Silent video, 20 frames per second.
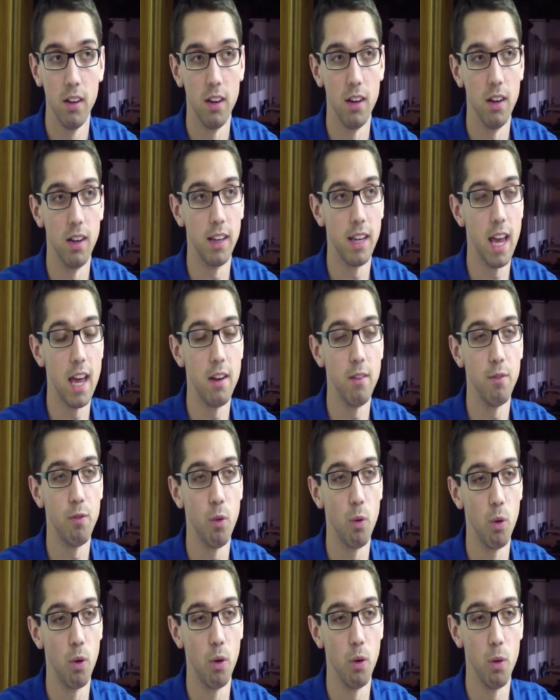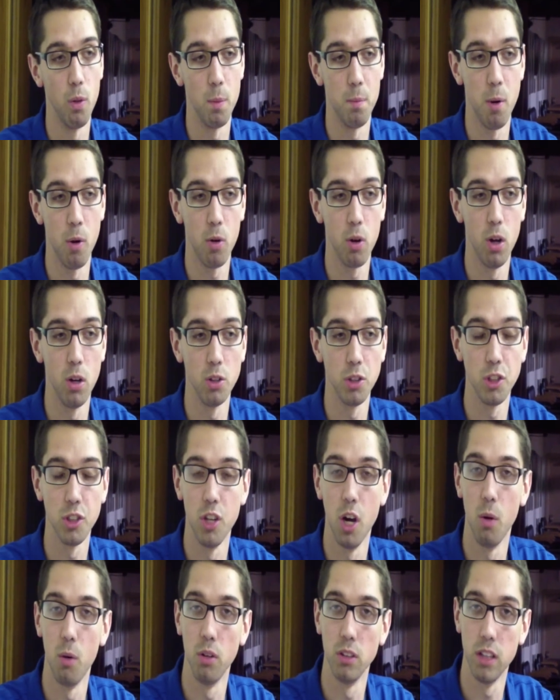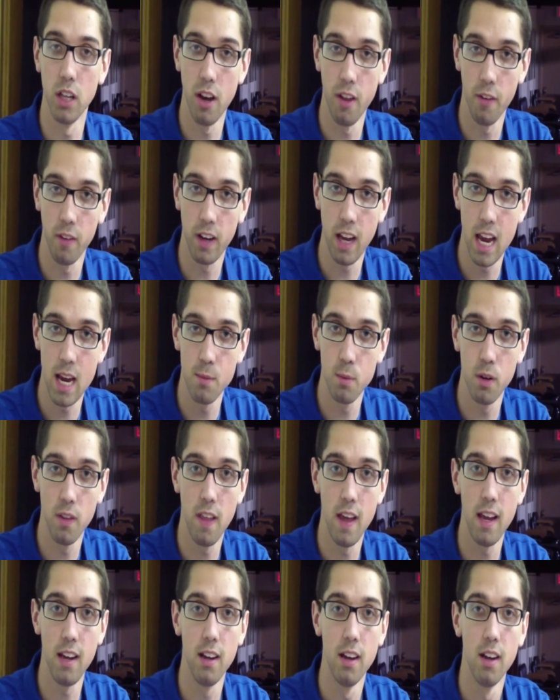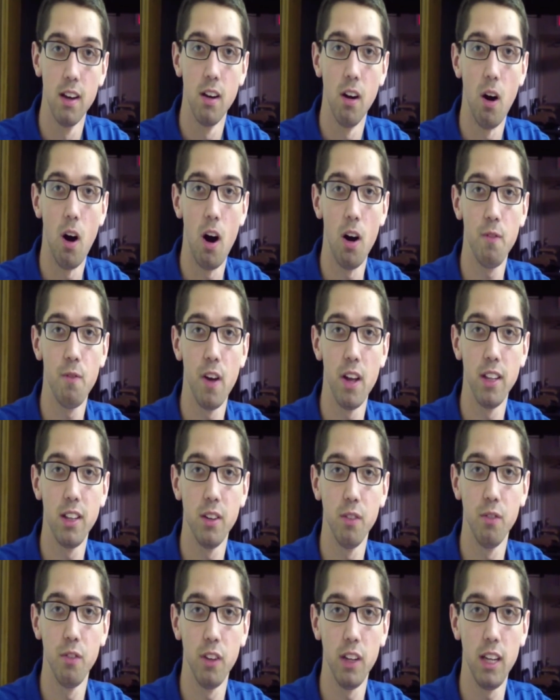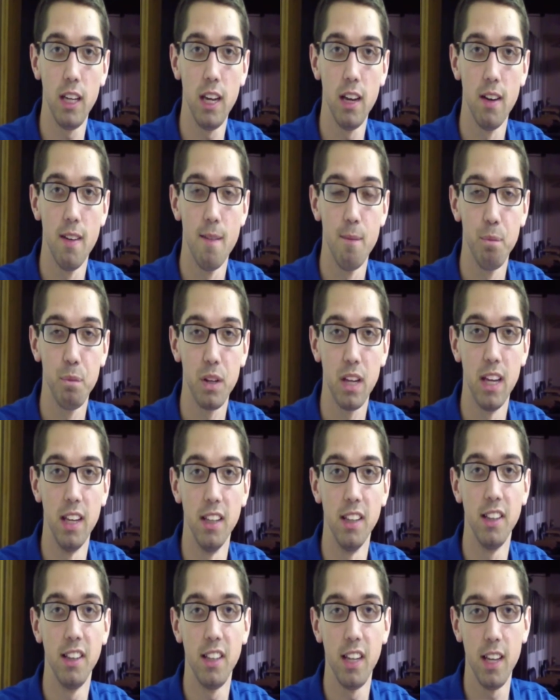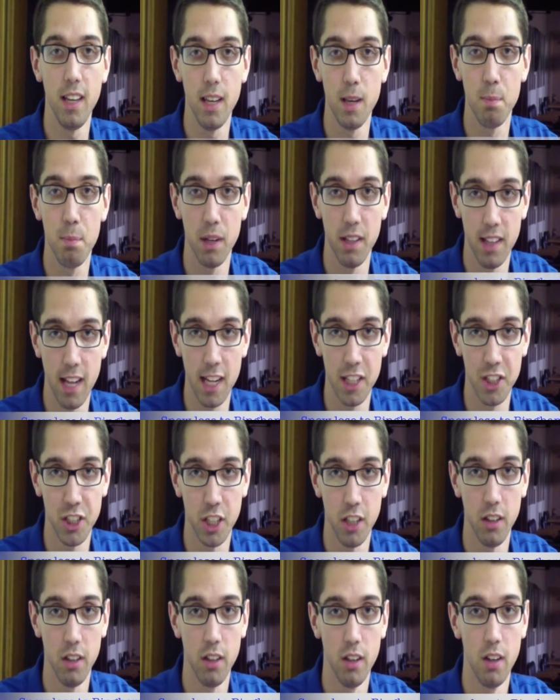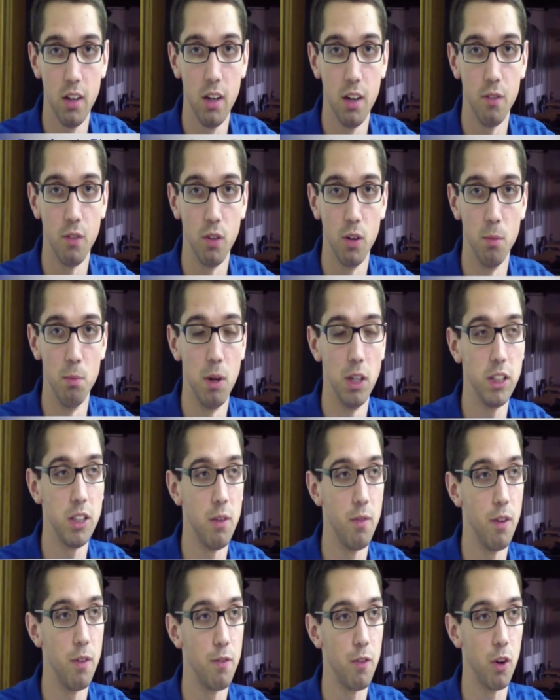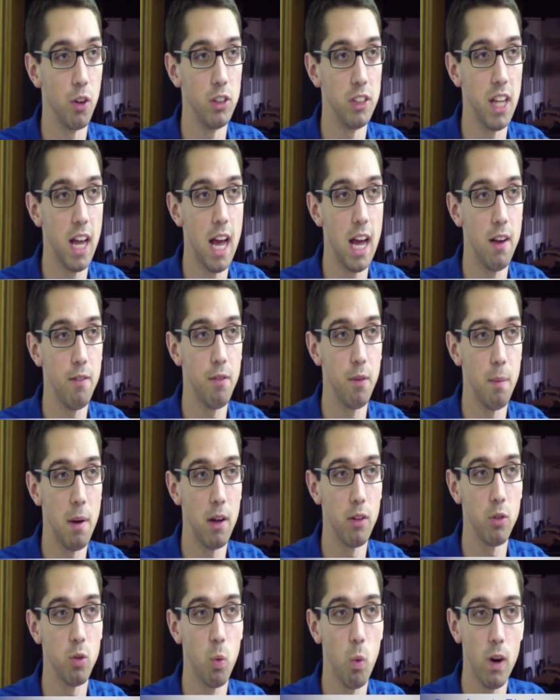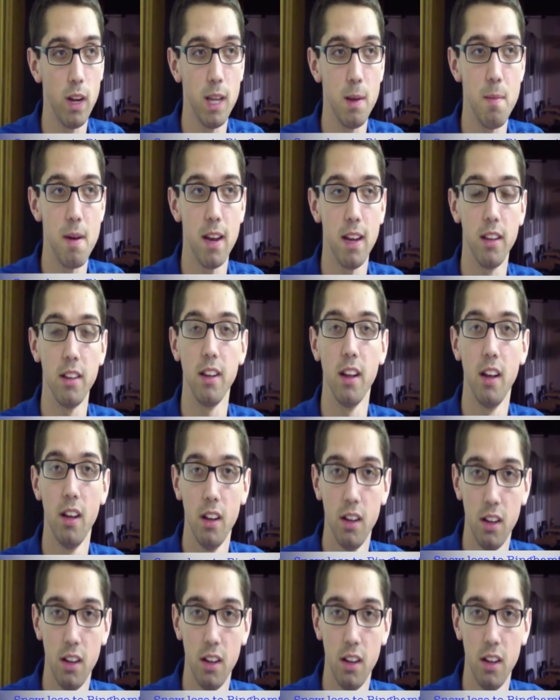Again, for the Pocono Snow, was another game where they offensively conceded possession for most of the first half, about 20 minutes.